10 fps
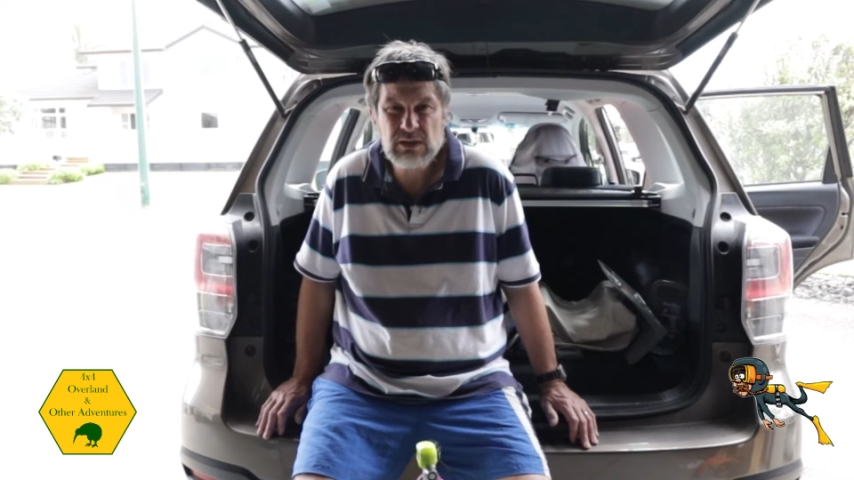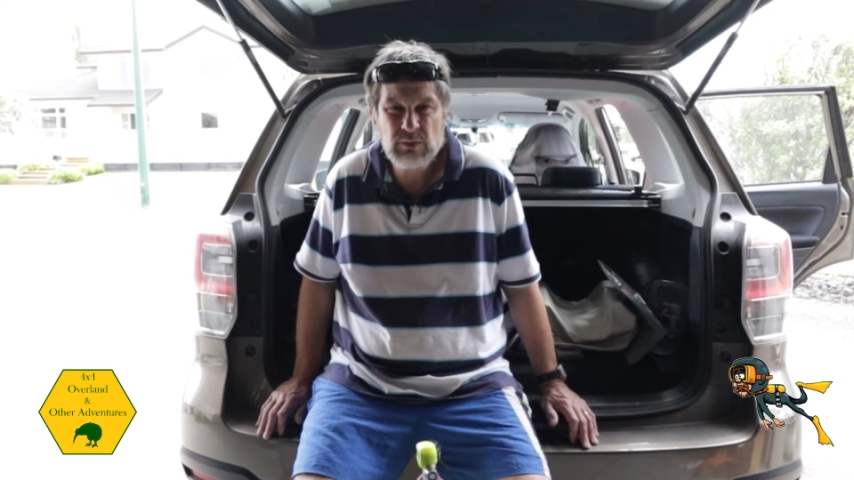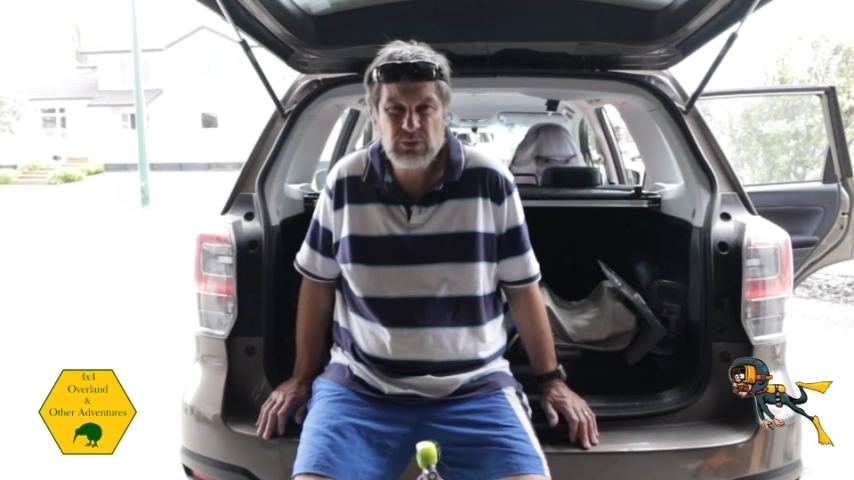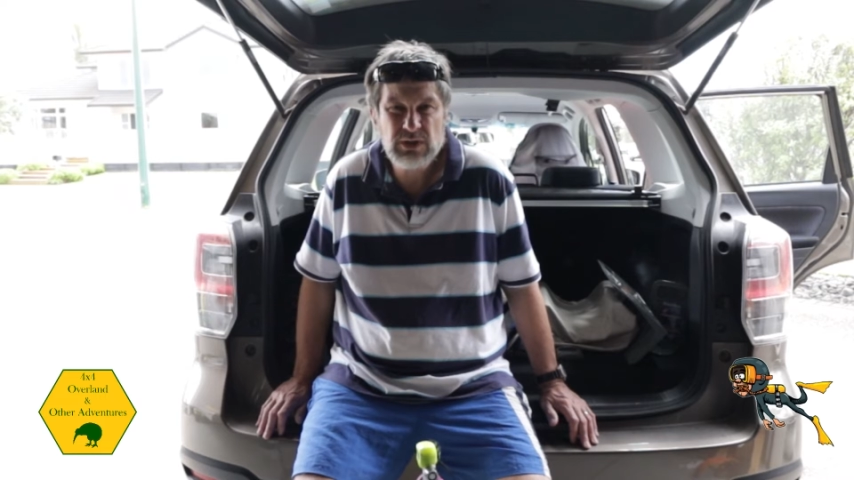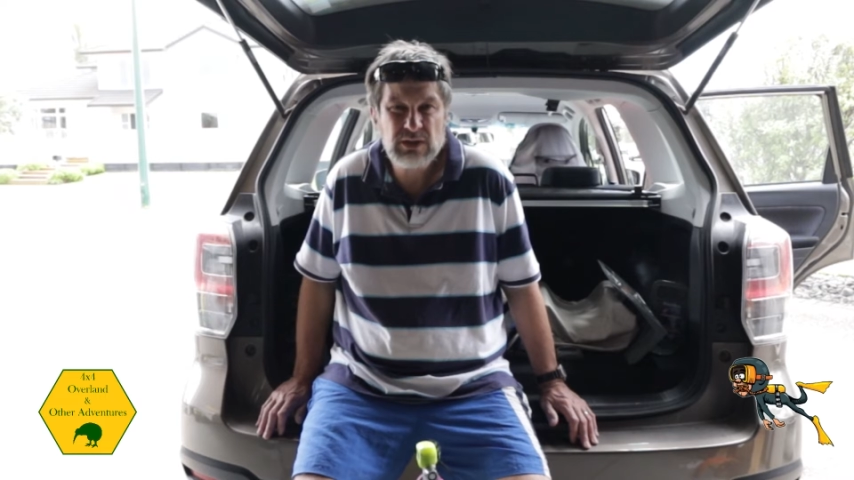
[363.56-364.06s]

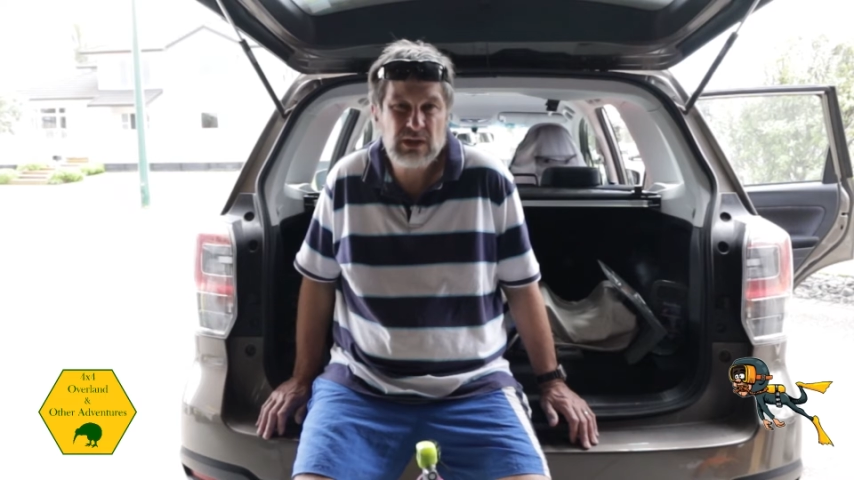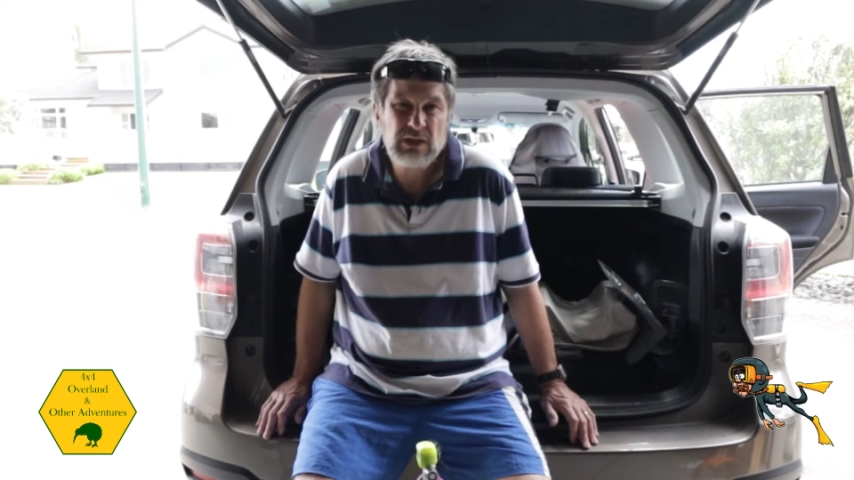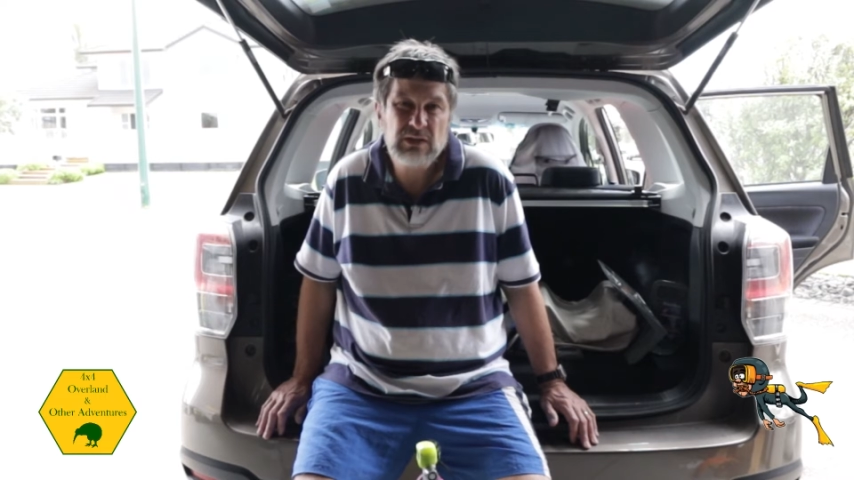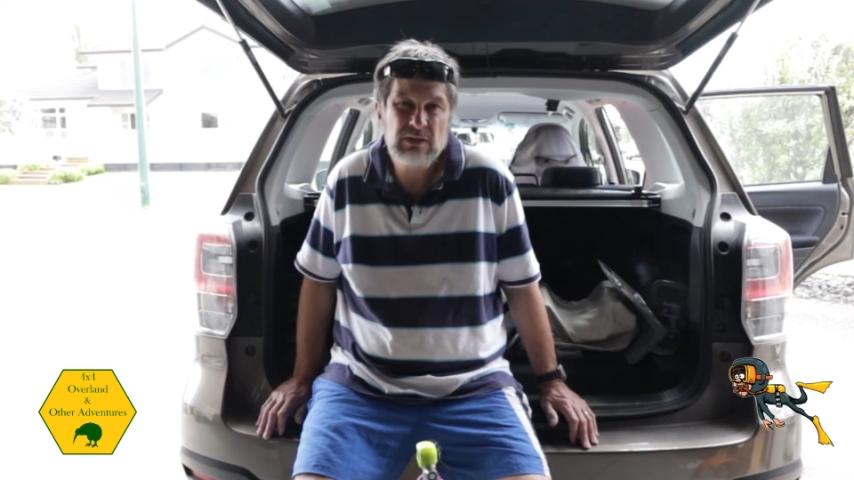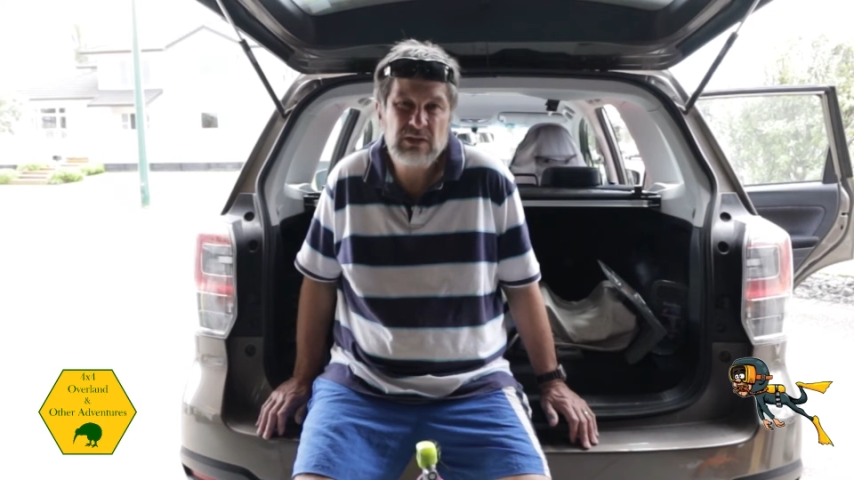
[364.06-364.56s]
somewhere around there.